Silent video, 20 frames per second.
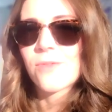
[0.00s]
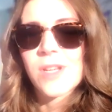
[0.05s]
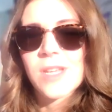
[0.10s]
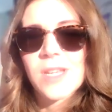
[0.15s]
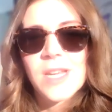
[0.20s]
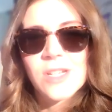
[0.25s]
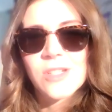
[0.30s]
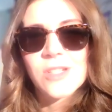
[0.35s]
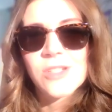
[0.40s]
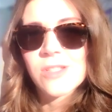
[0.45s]

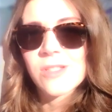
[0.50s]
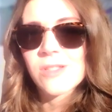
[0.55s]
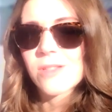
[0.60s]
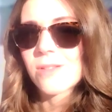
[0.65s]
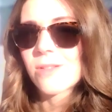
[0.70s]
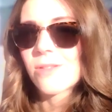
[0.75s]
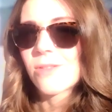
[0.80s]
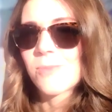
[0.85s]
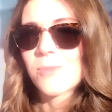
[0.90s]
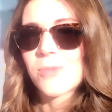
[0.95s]
connections
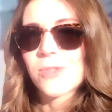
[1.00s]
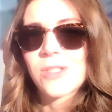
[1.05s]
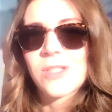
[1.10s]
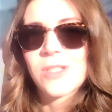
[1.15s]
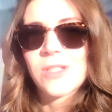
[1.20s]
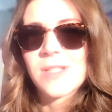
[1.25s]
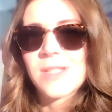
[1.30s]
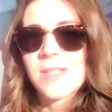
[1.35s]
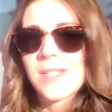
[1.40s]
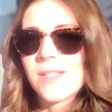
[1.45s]
and
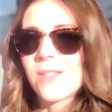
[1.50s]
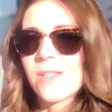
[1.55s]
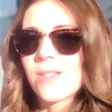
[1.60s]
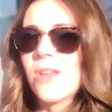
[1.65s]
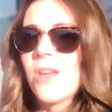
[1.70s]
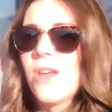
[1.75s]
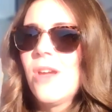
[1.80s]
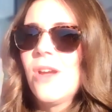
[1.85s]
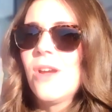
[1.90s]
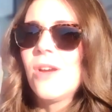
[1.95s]
opportunities,
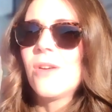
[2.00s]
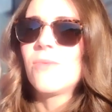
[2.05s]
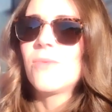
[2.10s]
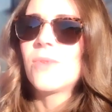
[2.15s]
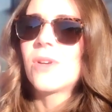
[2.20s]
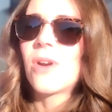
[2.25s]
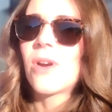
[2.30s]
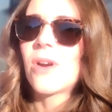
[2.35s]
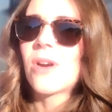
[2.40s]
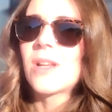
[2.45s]

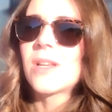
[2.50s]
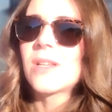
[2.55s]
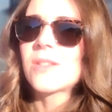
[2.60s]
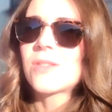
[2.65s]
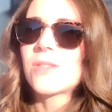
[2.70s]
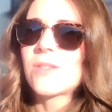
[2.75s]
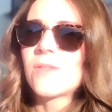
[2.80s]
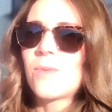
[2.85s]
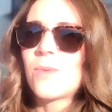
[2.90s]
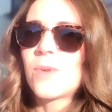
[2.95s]

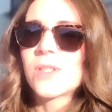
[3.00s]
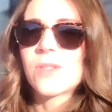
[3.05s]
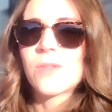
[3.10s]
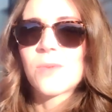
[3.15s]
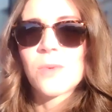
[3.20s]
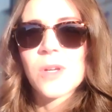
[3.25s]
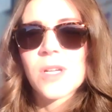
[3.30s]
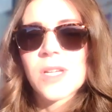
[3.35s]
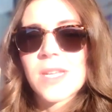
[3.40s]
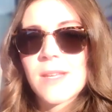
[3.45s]
regardless of what's
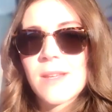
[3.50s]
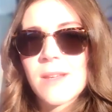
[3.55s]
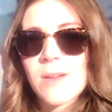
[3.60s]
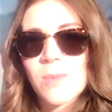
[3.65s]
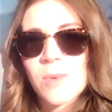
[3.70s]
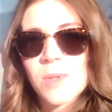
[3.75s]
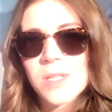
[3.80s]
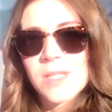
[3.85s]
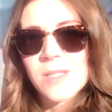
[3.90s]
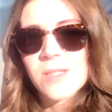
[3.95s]
working and
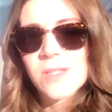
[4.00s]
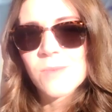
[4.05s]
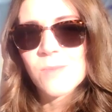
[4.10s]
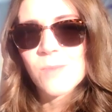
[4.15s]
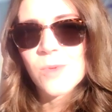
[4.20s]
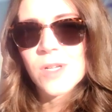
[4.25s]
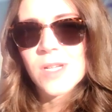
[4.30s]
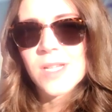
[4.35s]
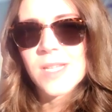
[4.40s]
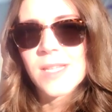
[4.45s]
what isn't
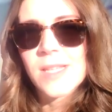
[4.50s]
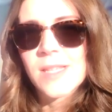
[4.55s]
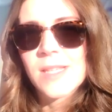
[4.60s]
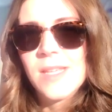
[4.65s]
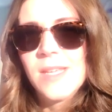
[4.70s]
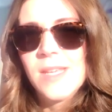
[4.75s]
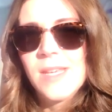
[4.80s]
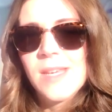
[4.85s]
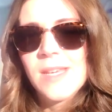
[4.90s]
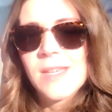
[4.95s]
working,
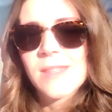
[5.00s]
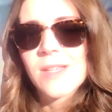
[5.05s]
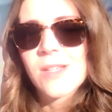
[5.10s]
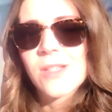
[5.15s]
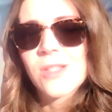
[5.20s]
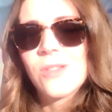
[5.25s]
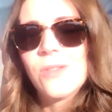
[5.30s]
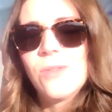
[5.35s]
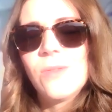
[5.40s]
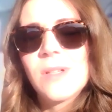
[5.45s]
that
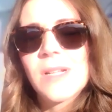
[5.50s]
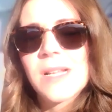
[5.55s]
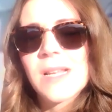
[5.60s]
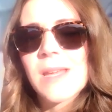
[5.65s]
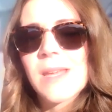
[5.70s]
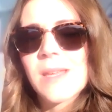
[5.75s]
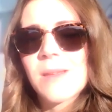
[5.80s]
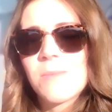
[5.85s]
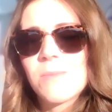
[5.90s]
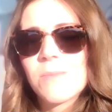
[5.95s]
you
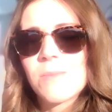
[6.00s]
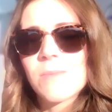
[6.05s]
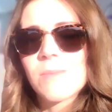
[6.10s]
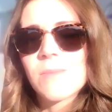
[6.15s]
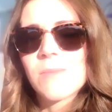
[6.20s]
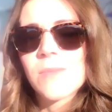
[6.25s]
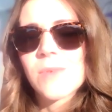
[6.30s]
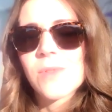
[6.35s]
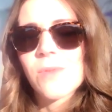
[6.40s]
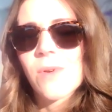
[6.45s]
claim
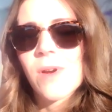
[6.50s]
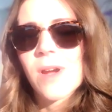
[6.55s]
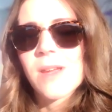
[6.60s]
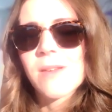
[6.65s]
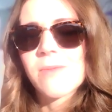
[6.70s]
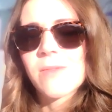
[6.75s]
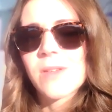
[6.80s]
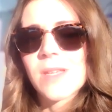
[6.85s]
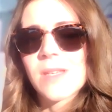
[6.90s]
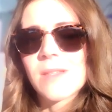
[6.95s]

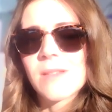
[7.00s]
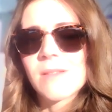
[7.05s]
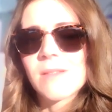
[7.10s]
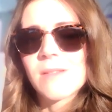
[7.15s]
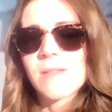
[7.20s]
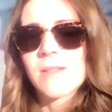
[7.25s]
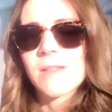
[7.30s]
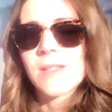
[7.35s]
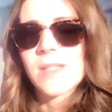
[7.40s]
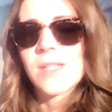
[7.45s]
thriving
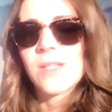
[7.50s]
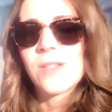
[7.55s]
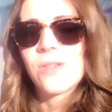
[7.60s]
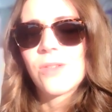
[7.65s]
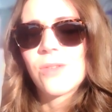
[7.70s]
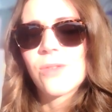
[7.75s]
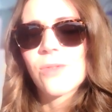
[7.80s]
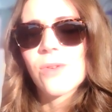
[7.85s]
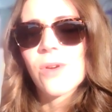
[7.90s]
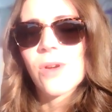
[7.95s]
in
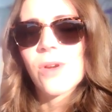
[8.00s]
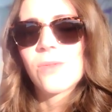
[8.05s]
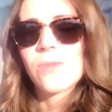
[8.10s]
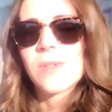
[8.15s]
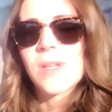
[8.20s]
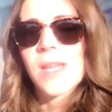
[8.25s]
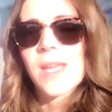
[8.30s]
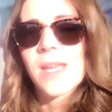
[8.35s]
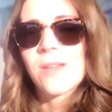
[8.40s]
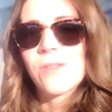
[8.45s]
your
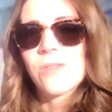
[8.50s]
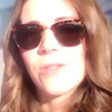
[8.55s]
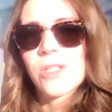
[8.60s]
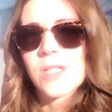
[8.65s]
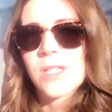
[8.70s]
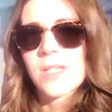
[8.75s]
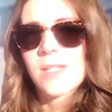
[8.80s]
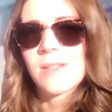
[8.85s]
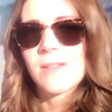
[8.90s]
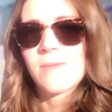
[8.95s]
own energy.